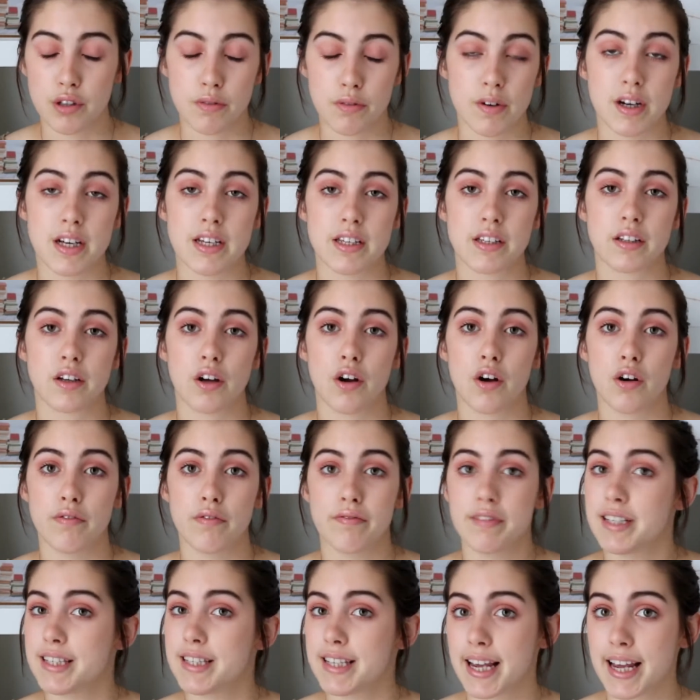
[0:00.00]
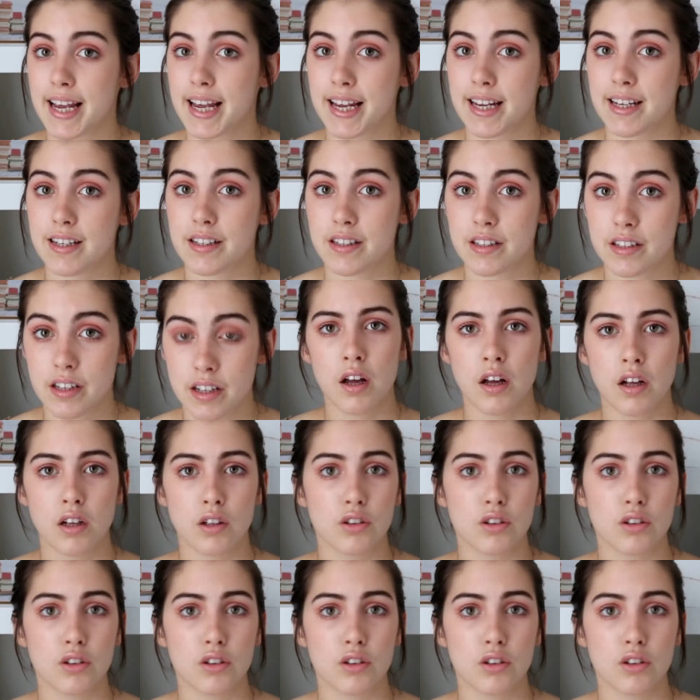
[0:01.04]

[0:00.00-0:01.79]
the risk of disease,